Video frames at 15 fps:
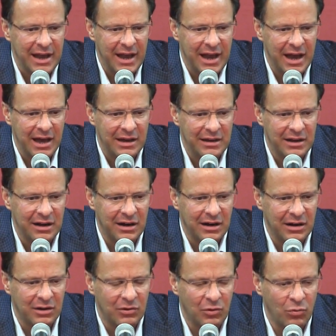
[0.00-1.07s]
And
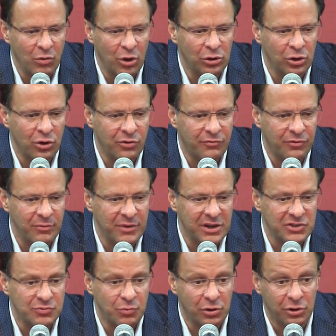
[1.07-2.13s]
we'll learn from
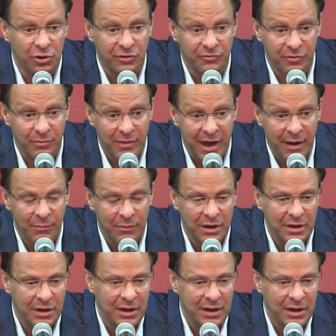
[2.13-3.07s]
this, we'll learn from them.